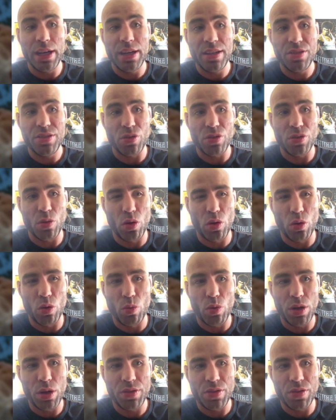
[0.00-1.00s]
it is
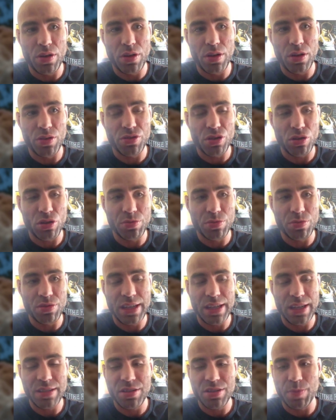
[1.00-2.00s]
or what the
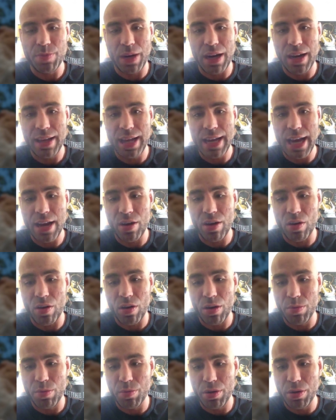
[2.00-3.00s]
circumstances behind that
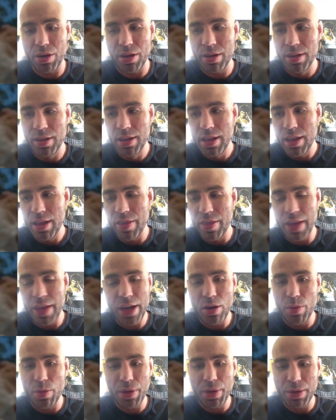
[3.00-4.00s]
are, but
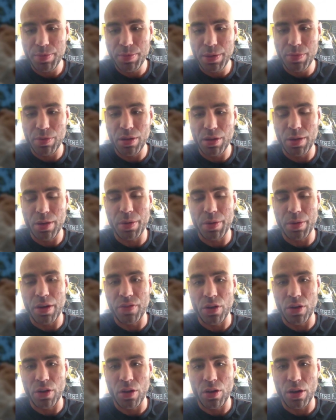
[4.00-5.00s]
they don't pick people up
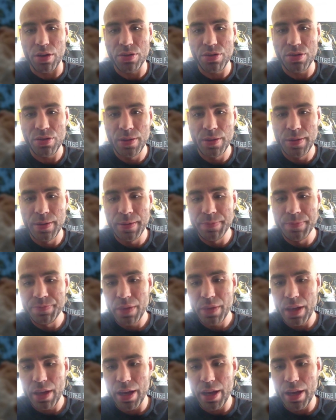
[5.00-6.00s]
off a loss.
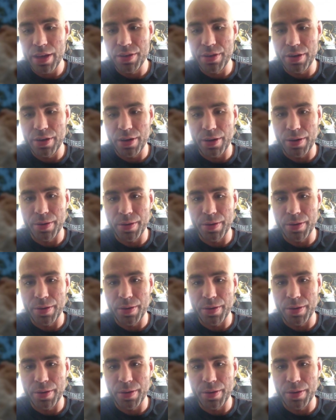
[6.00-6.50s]
Yeah. And